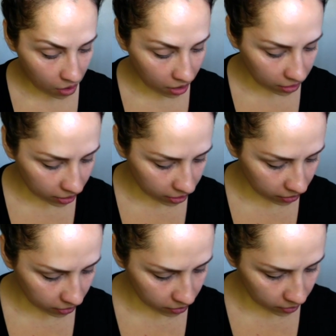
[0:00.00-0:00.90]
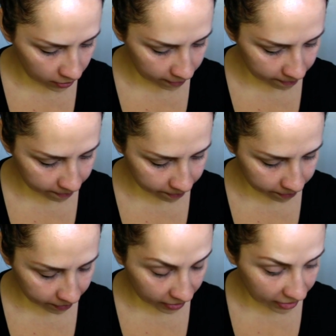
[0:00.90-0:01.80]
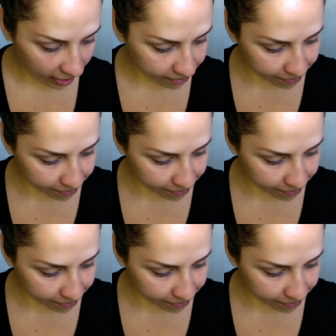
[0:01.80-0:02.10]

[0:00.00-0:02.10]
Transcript: Hello. Yeah.